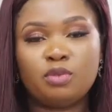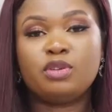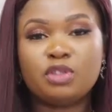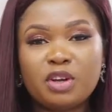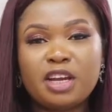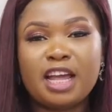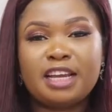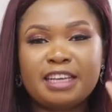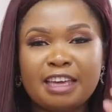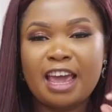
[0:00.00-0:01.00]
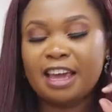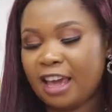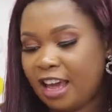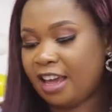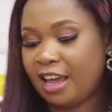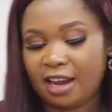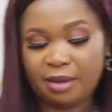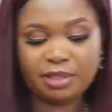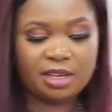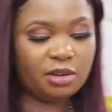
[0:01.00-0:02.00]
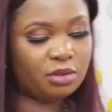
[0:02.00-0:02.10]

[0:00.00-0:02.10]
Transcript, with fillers: Once you done, you hear the ken, ken, ken, I'm say